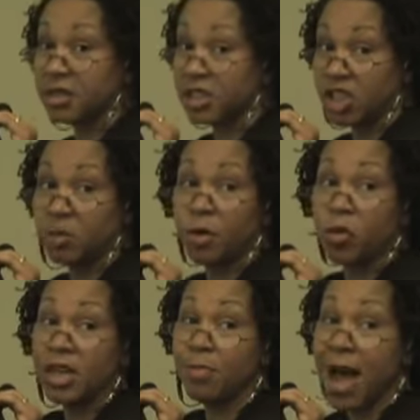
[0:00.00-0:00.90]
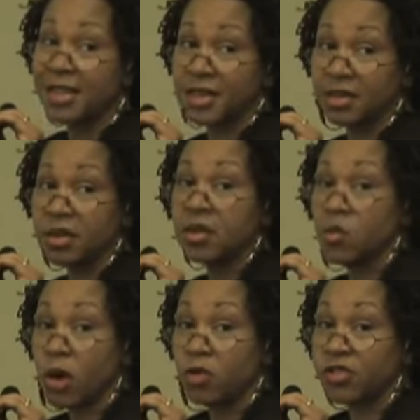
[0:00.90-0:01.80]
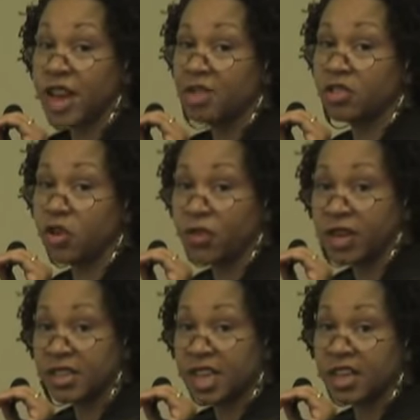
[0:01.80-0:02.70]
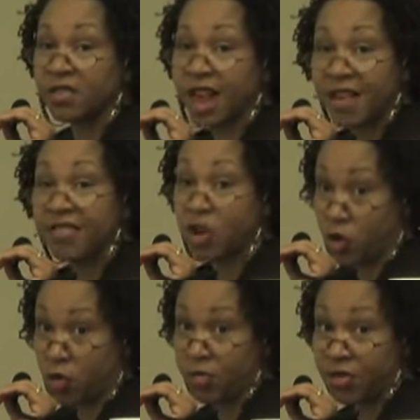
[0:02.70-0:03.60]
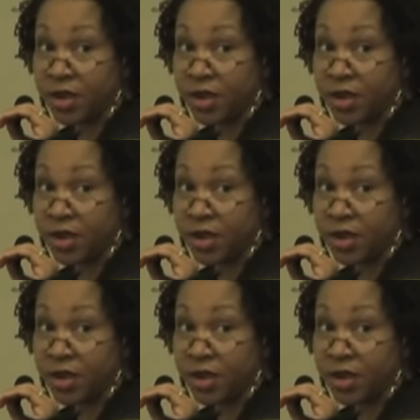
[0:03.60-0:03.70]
the gentleman Willie Bosket, the one who's now serving consecutive life terms.